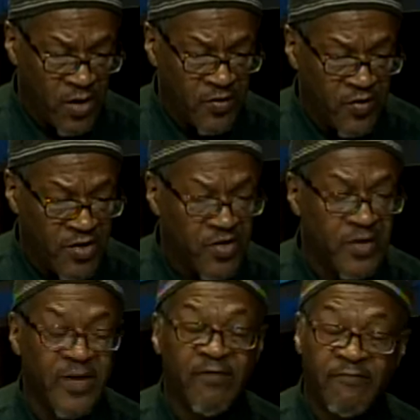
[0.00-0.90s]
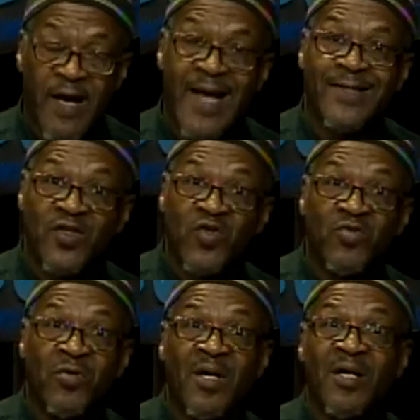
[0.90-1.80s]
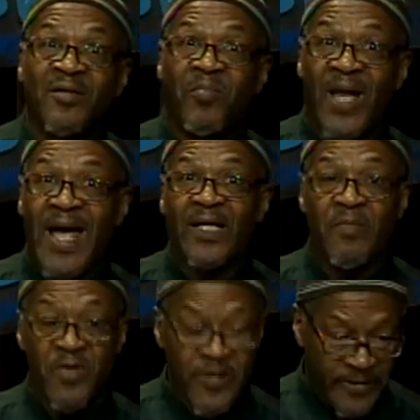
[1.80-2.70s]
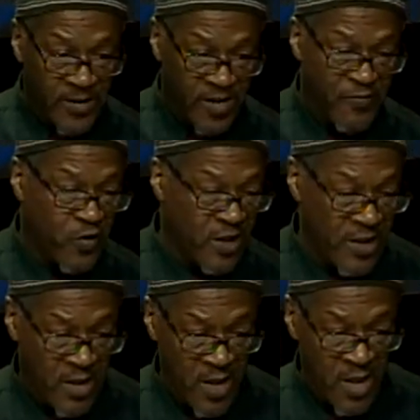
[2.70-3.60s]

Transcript: traditionally confined to the Black American community.